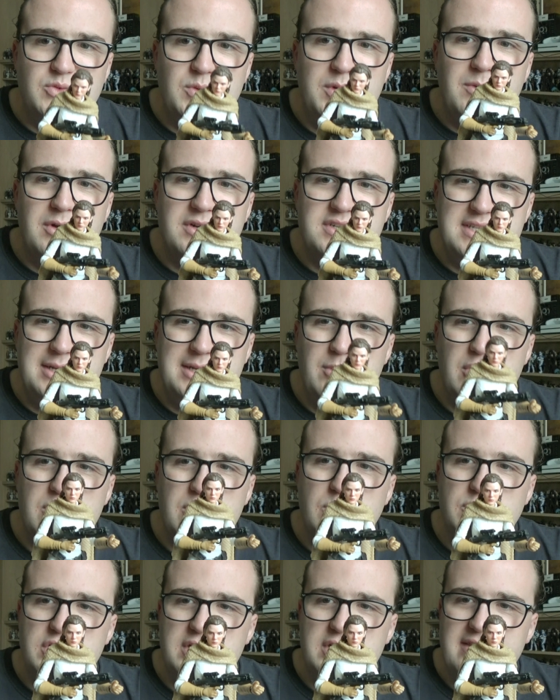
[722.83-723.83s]
when you want to see what
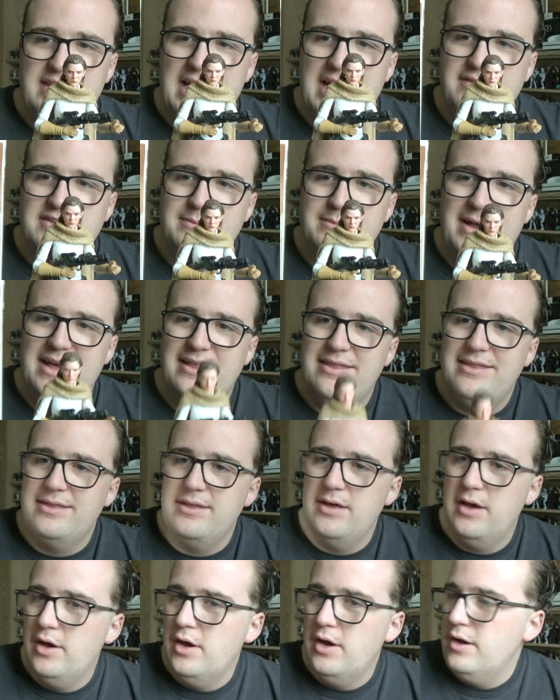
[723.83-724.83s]
goes on in the
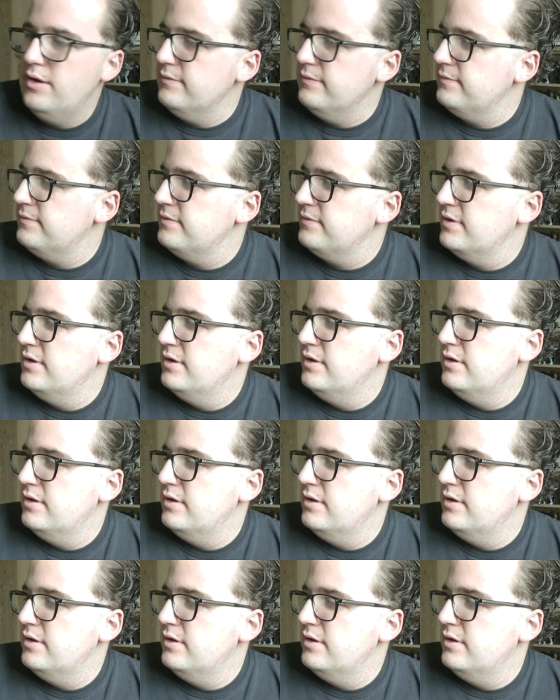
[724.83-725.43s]
aftermath of